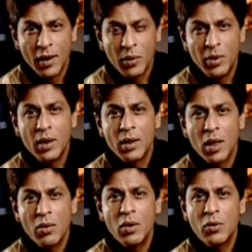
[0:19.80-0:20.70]
And we learned
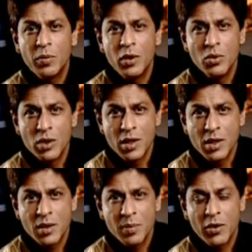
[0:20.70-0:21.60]
how not to be
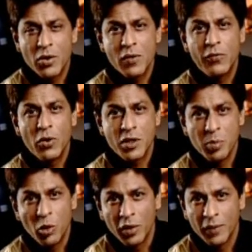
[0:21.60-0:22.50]
losers because of your
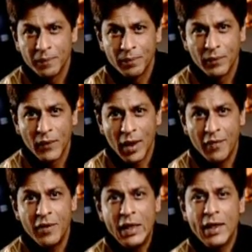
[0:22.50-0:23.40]
support.
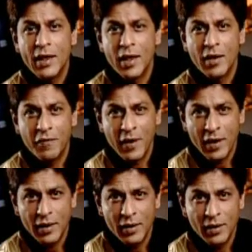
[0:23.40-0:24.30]
Every KKR
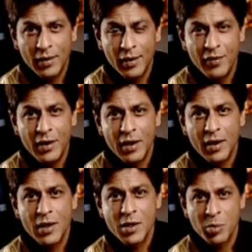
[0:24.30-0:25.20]
fan, every
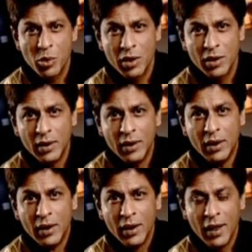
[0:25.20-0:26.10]
KKR supporter,
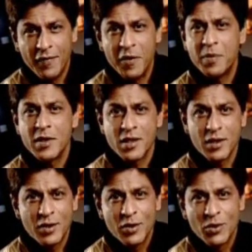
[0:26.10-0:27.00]
every
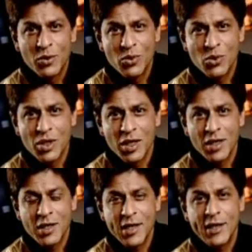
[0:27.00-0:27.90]
person who's
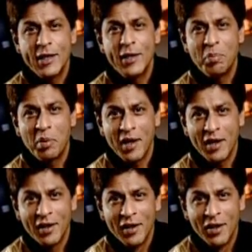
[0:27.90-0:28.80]
uh, sent a little
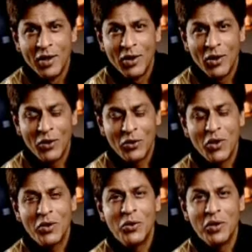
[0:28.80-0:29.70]
prayer or
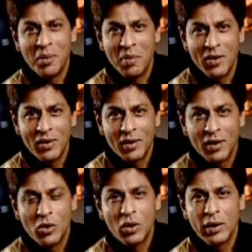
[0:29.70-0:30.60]
thought good about
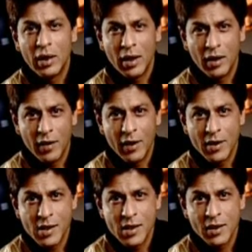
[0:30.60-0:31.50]
the Kolkata Knight
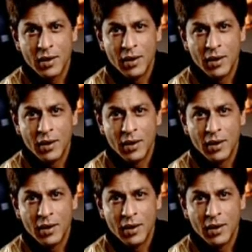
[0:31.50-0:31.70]
Riders.